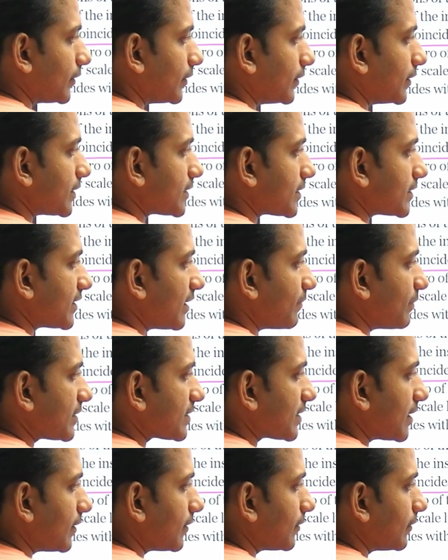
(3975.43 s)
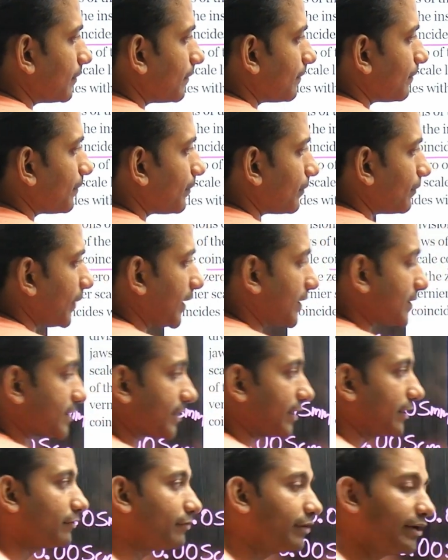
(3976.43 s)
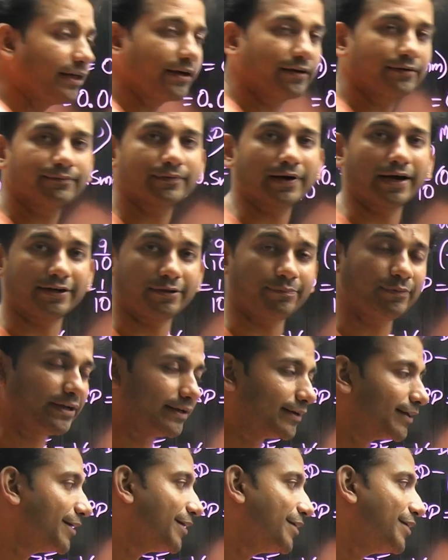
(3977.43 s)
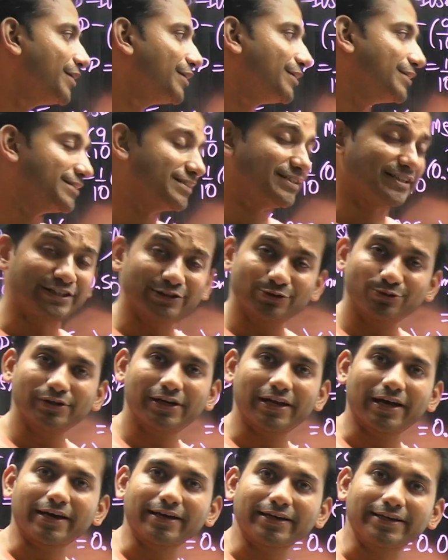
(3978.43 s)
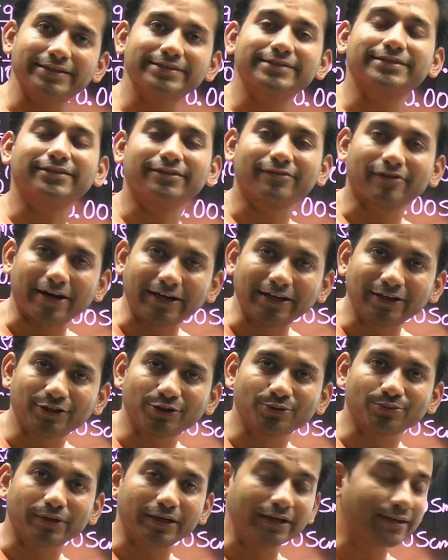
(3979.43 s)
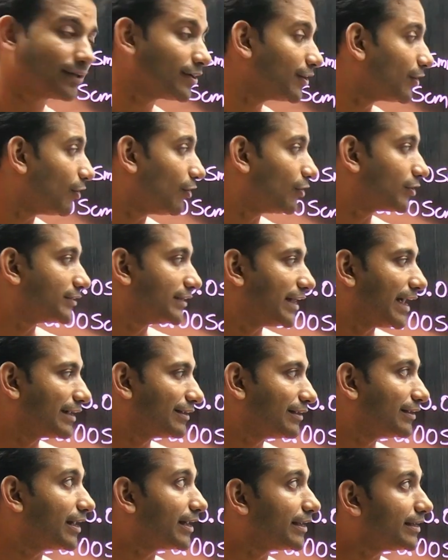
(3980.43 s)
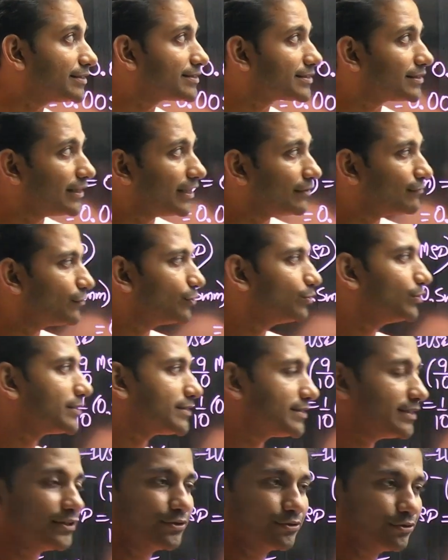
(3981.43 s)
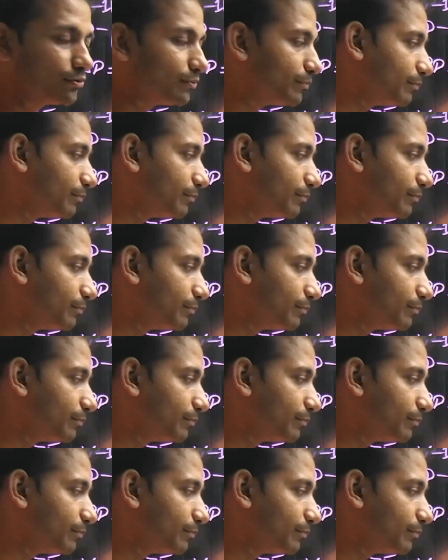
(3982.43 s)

This is MSR, main scale reading. I repeat, 0 lies right to it or that lies left to the 0